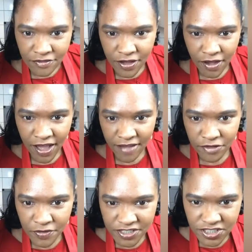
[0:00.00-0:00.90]
I have a
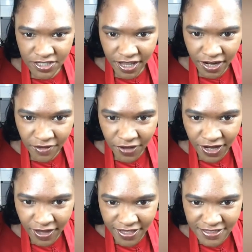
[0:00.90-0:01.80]
question. Hello, I
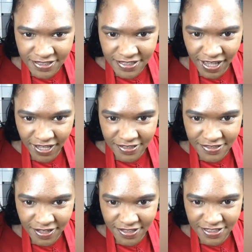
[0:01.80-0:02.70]
like the snack
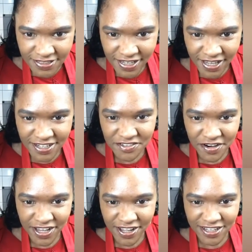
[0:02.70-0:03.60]
size containers.
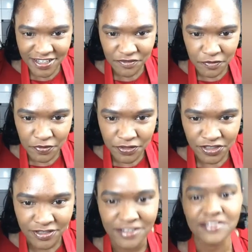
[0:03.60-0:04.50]
Great idea for
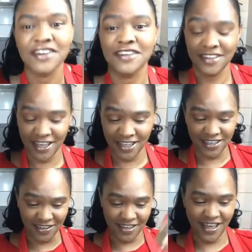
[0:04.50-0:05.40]
portion control. Thank
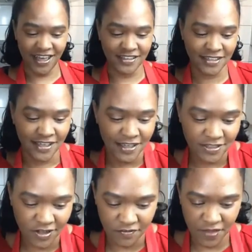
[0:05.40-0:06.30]
you. Yes.
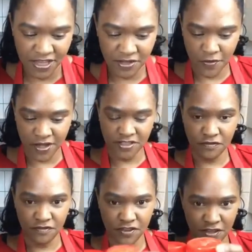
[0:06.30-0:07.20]
So I've made quite a
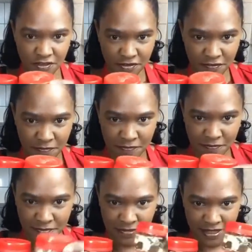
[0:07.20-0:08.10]
few
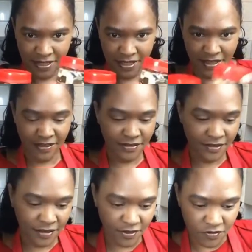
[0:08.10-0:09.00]
here.
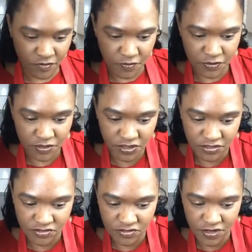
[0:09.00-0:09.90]
They're good for portion
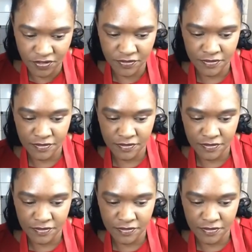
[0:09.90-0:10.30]
control,